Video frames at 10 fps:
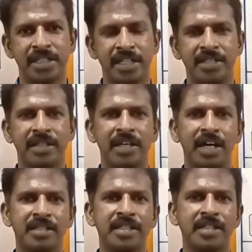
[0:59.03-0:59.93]
and
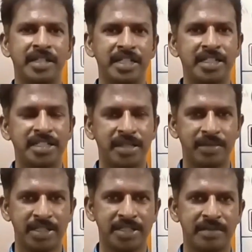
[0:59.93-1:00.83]
other industrial
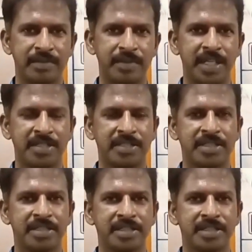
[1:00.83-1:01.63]
mixing plants.